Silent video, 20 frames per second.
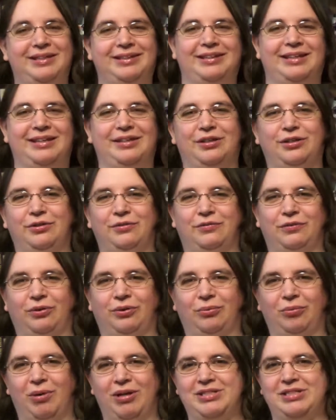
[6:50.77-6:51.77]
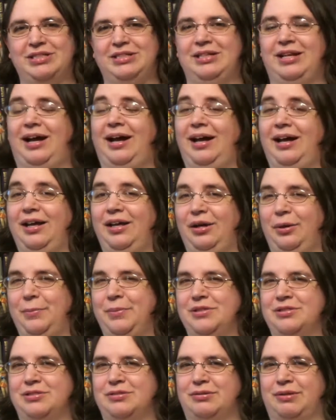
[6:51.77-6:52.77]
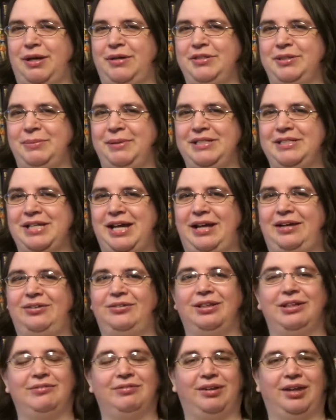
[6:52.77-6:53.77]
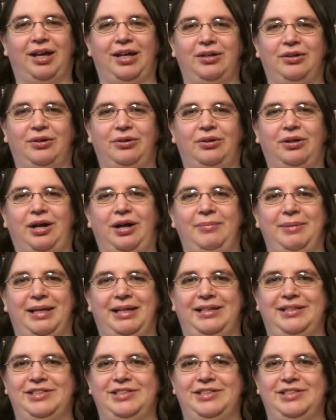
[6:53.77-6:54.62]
Thank you for watching. I hope you subscribe to my channel, leave a like or comment.